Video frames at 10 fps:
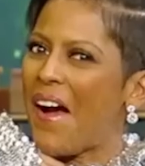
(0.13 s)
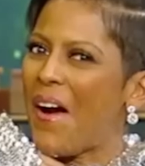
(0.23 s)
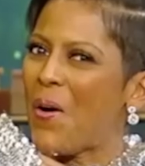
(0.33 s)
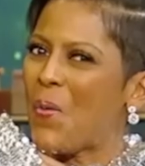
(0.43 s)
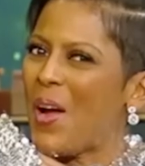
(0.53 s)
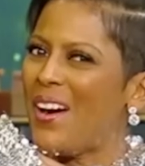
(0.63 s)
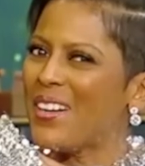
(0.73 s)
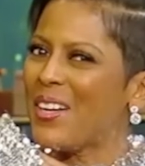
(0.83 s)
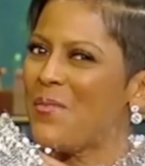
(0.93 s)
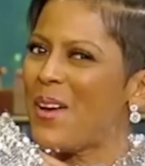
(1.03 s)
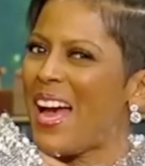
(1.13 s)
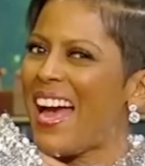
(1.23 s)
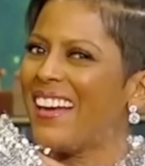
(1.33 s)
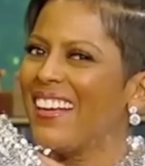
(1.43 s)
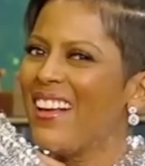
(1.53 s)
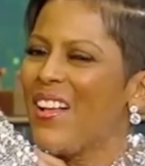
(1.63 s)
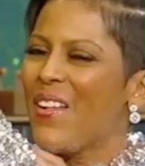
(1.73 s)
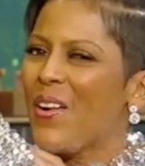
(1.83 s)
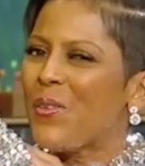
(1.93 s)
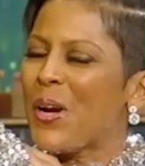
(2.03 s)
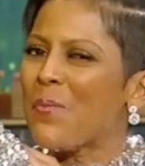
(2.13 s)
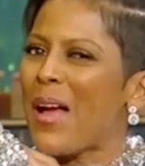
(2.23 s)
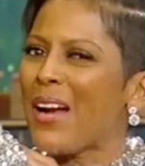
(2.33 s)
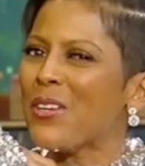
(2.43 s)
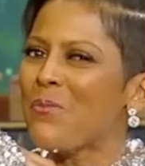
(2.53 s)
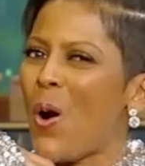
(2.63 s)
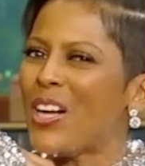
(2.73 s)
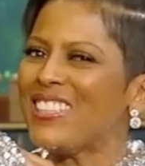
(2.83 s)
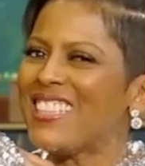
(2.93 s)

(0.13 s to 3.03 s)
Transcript: Oh, welcome back. We're back with Morris